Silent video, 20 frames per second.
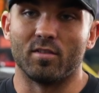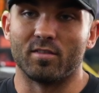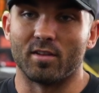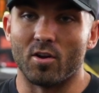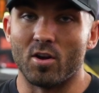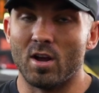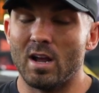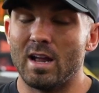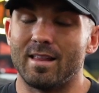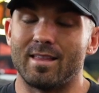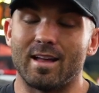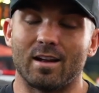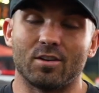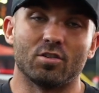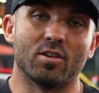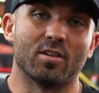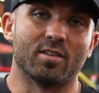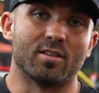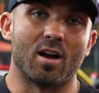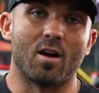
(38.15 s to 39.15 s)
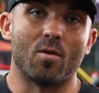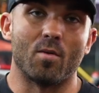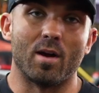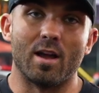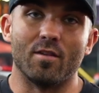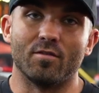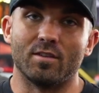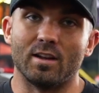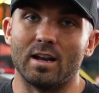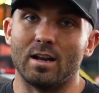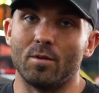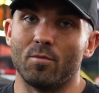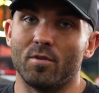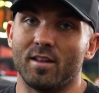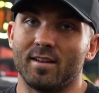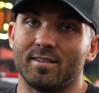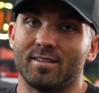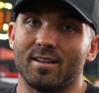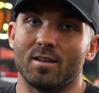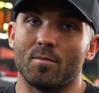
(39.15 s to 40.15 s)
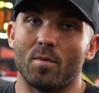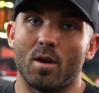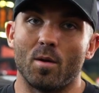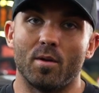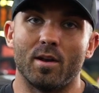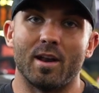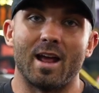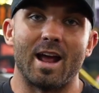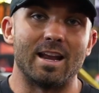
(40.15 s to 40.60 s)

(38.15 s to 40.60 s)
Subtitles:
So that's just our way of dealing with this at the moment.